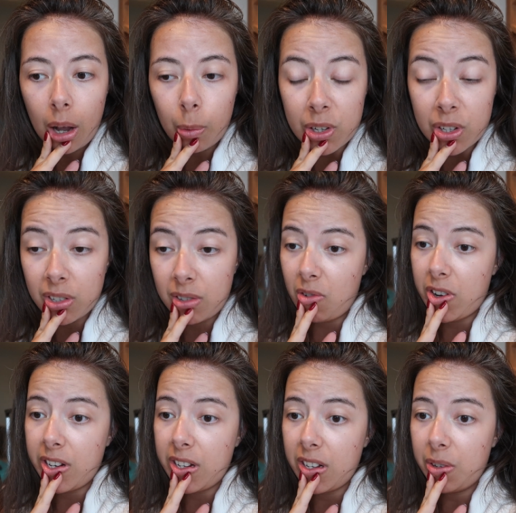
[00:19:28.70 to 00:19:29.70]
which is not
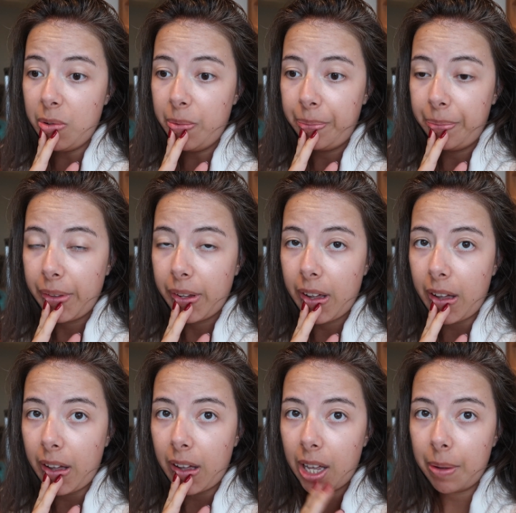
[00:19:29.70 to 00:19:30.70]
ideal
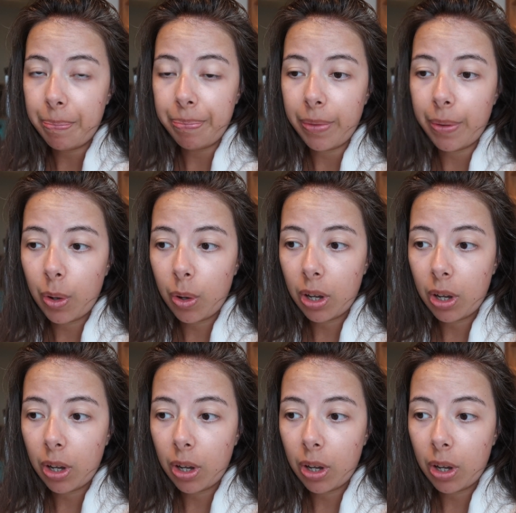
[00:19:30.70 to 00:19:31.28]
um,